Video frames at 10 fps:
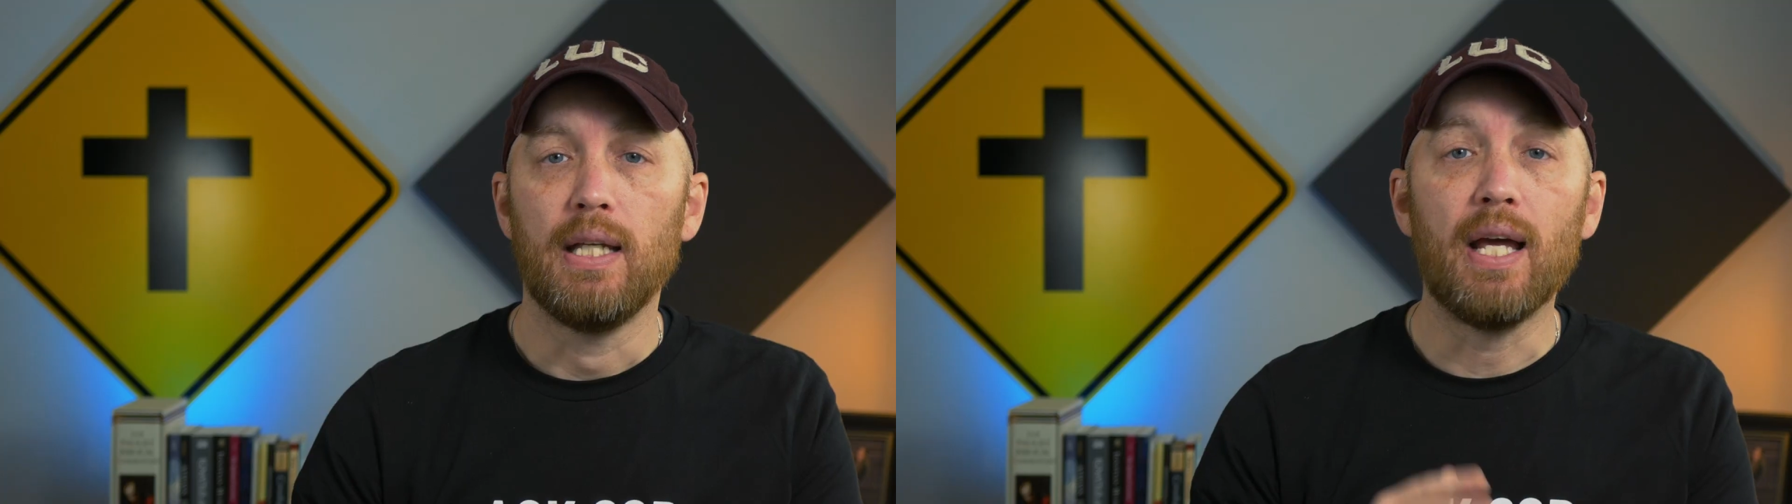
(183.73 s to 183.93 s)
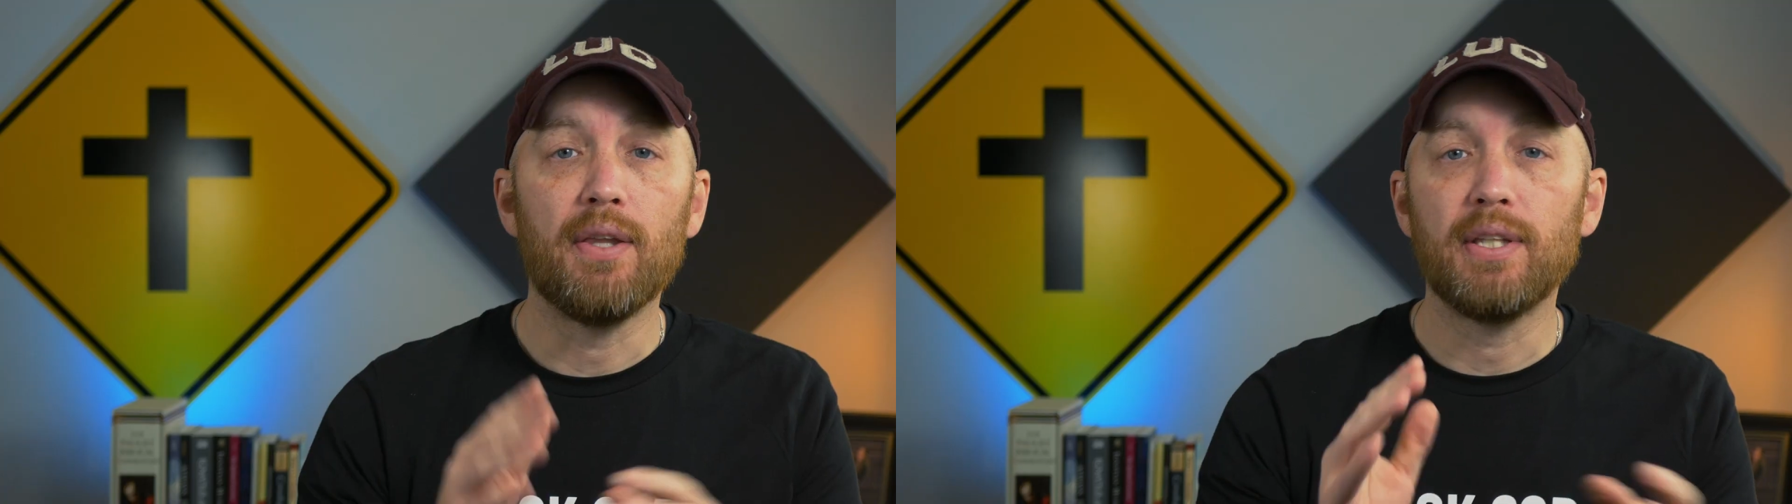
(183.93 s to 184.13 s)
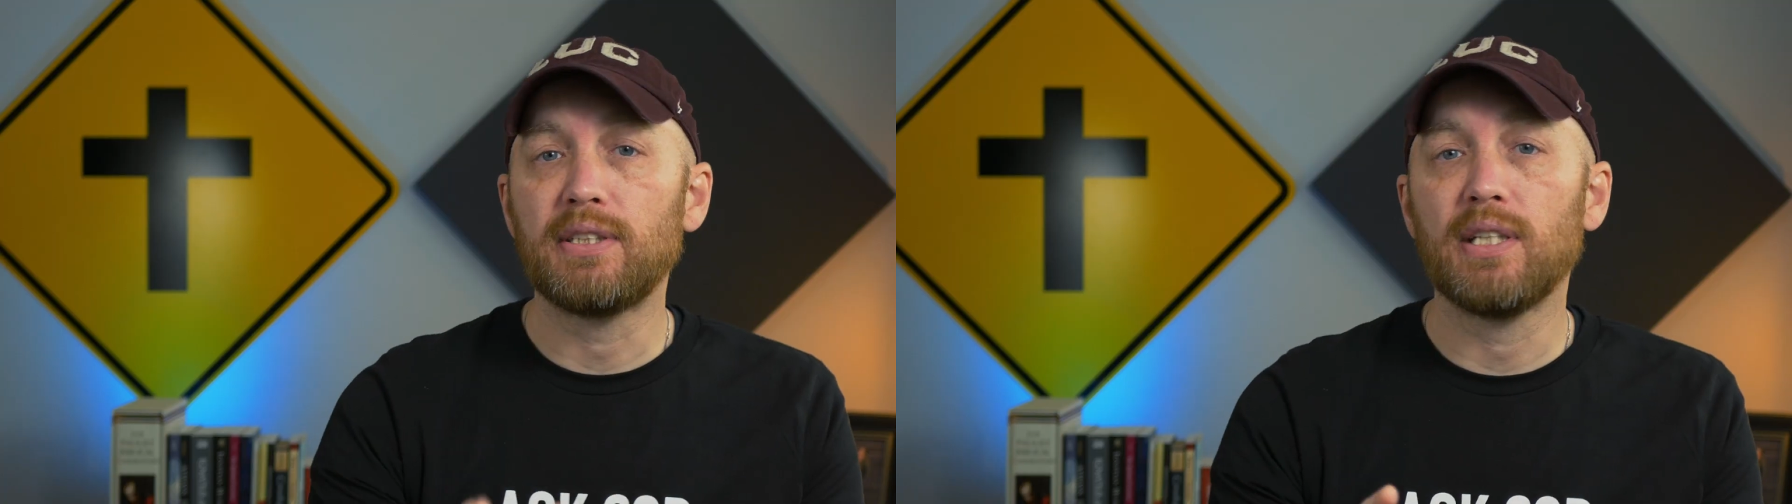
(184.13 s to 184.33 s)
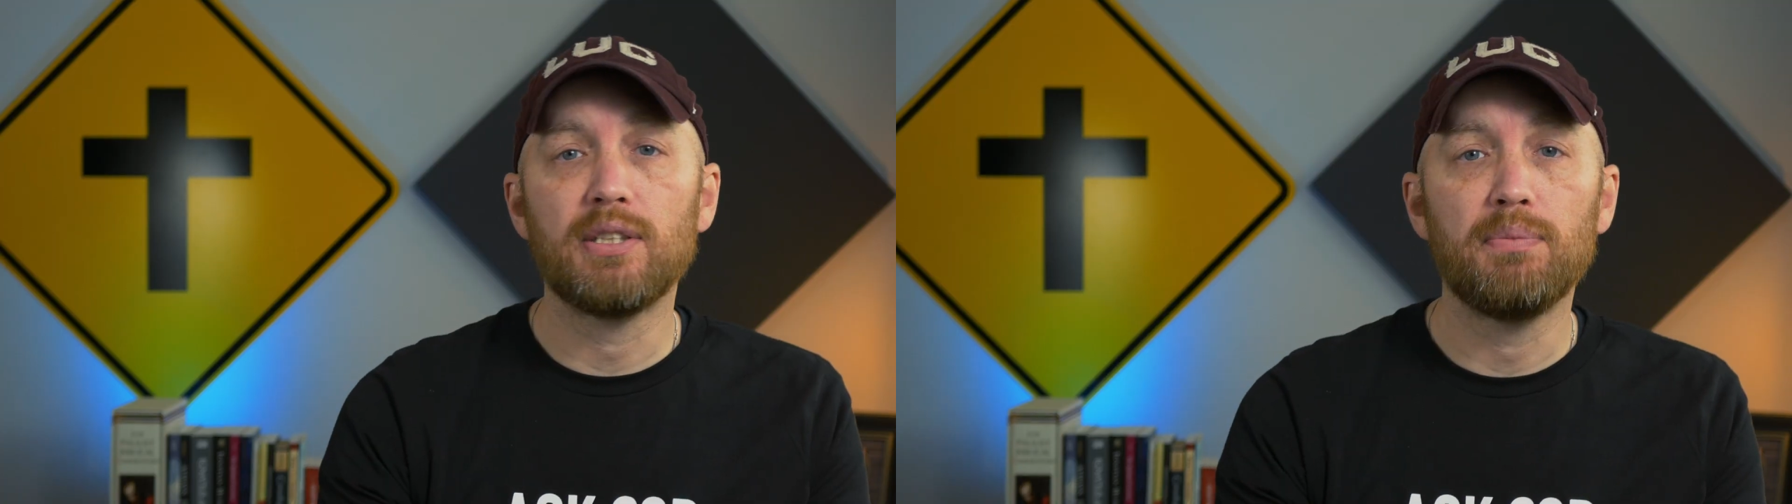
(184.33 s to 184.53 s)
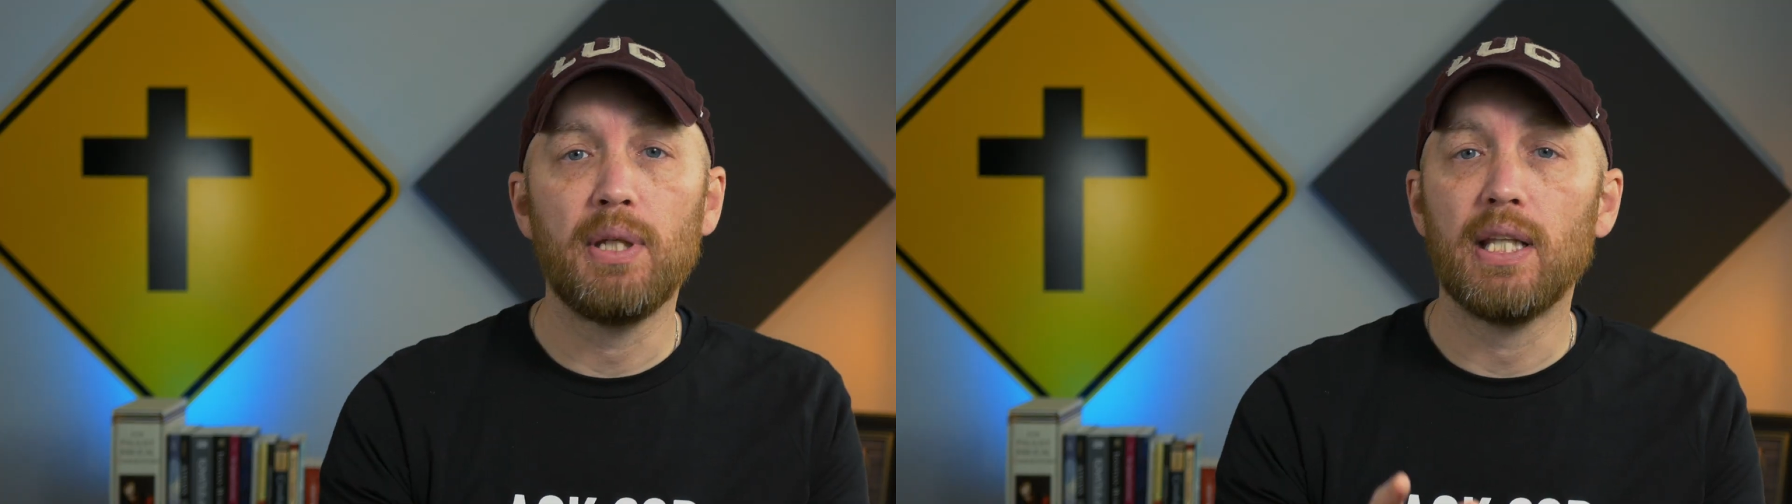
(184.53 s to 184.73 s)
Now, this
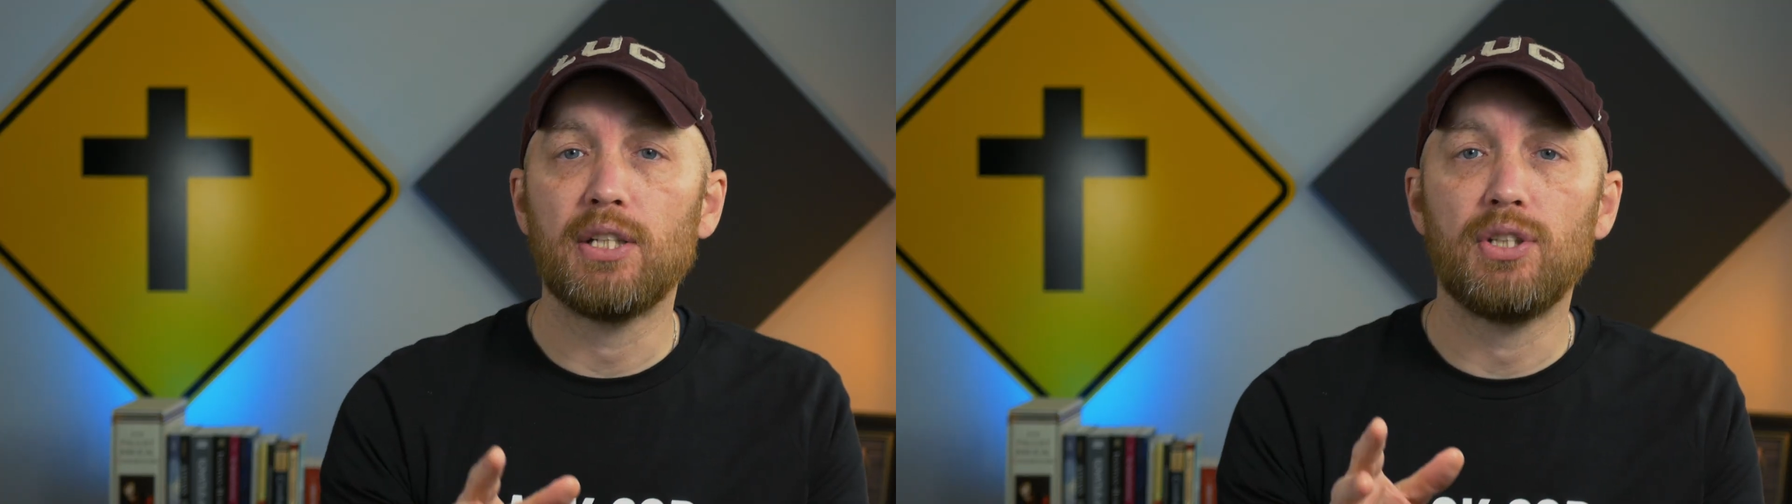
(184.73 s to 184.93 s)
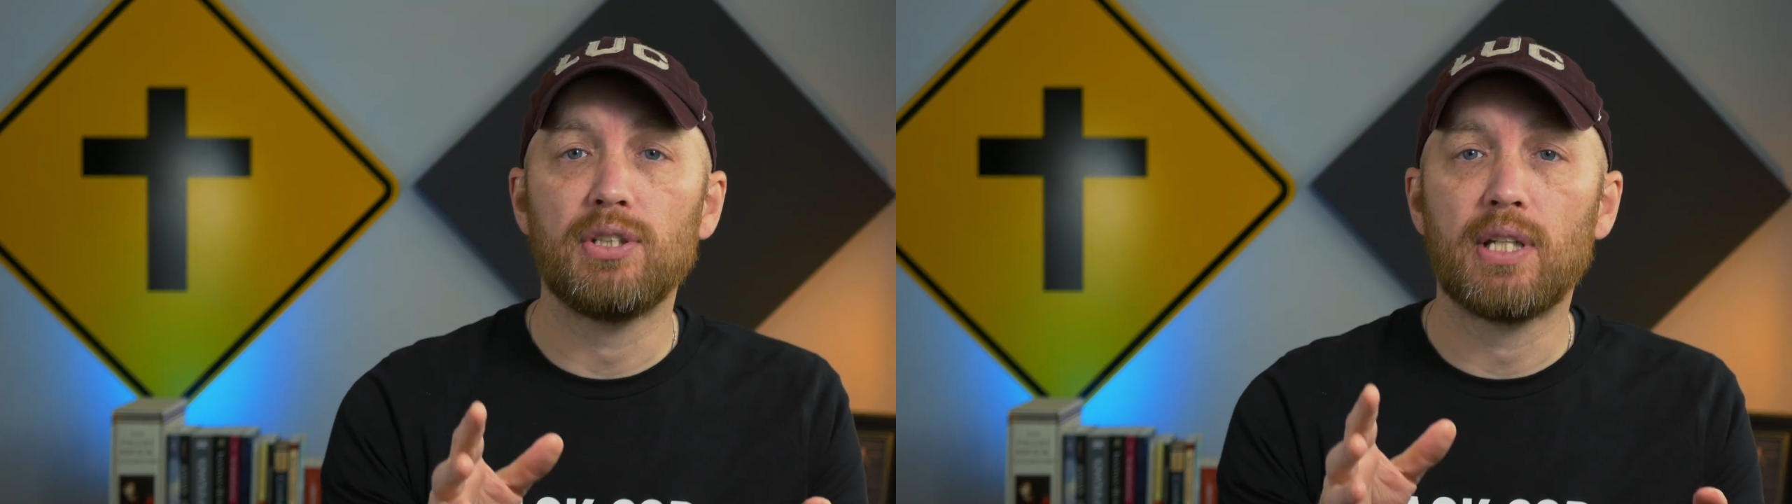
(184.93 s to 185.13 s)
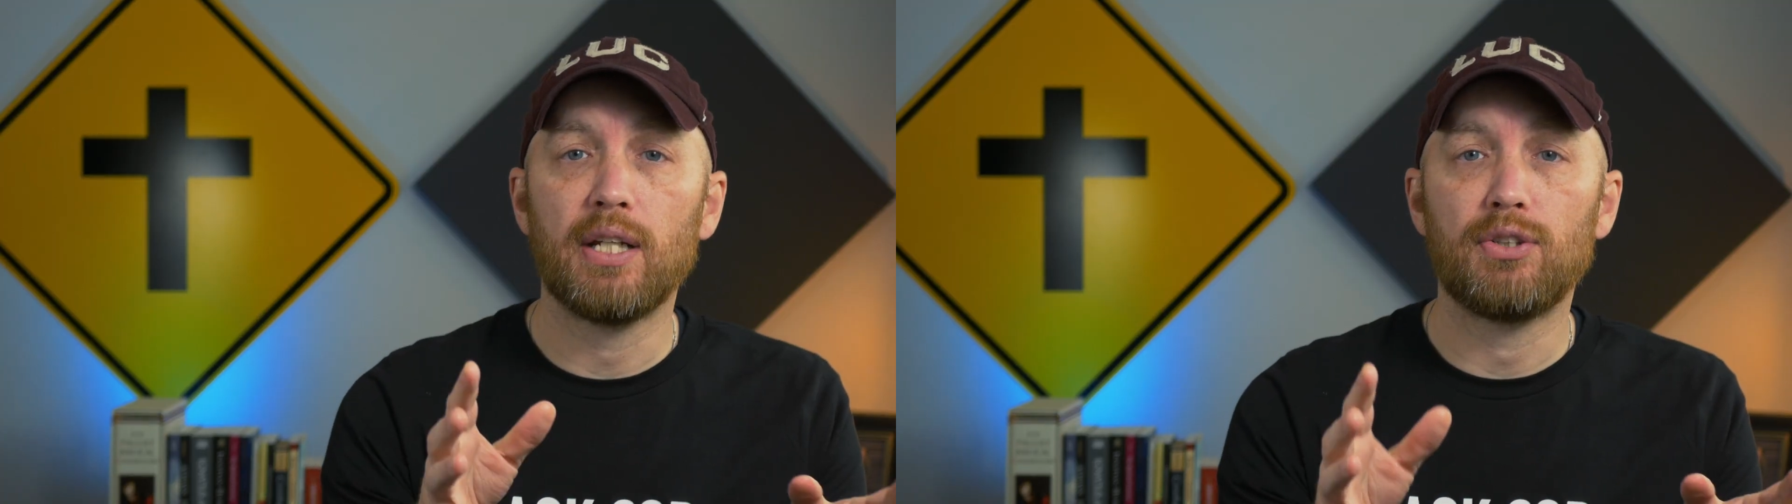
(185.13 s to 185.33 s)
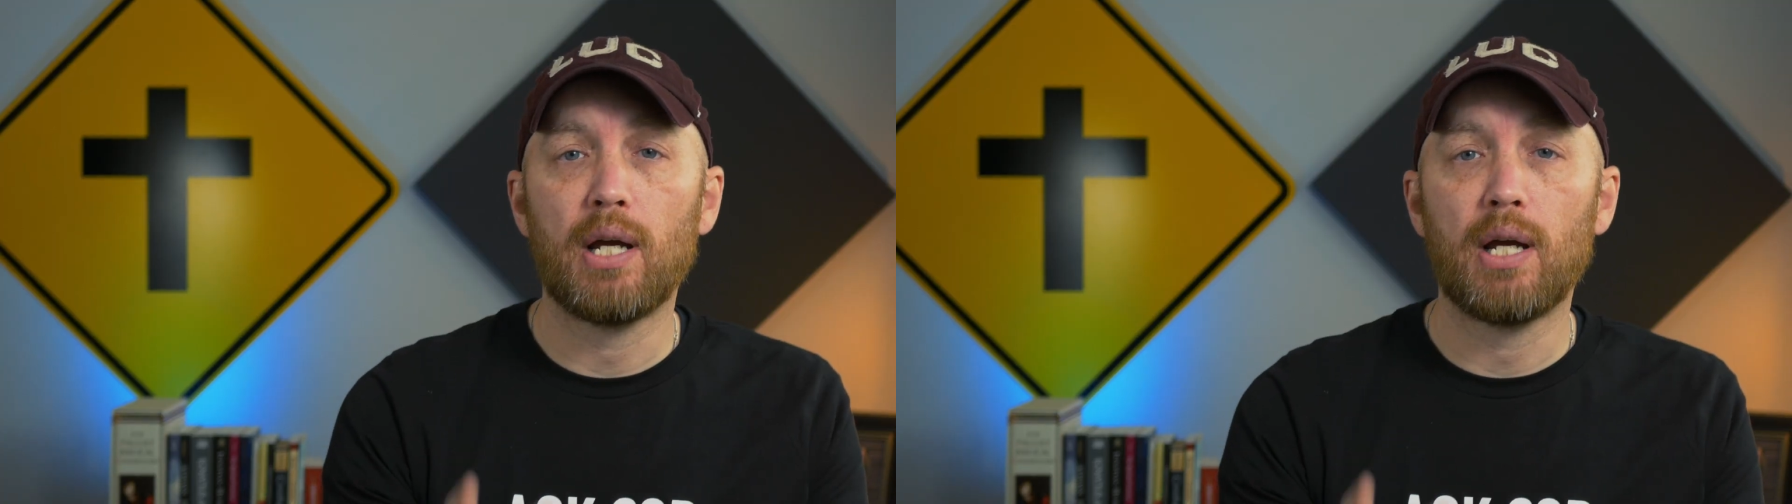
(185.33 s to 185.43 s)
doesn't mean that she's got to